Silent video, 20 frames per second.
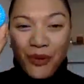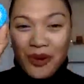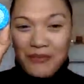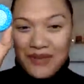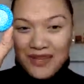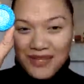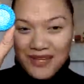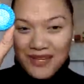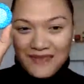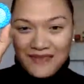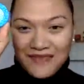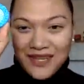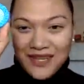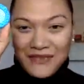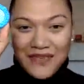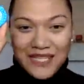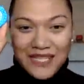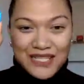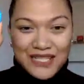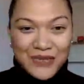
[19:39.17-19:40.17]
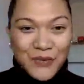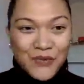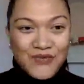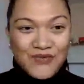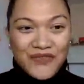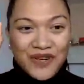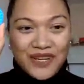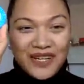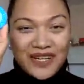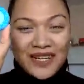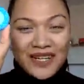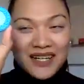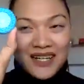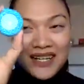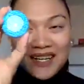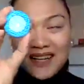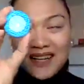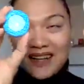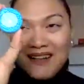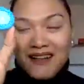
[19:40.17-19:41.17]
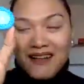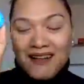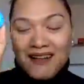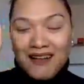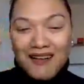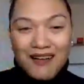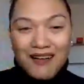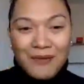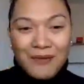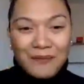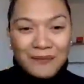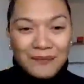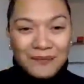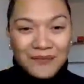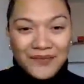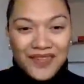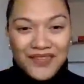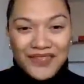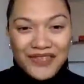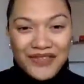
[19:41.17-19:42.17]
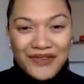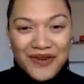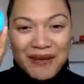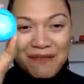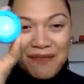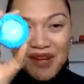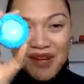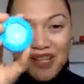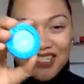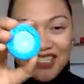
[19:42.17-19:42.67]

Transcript: if it's over 3 months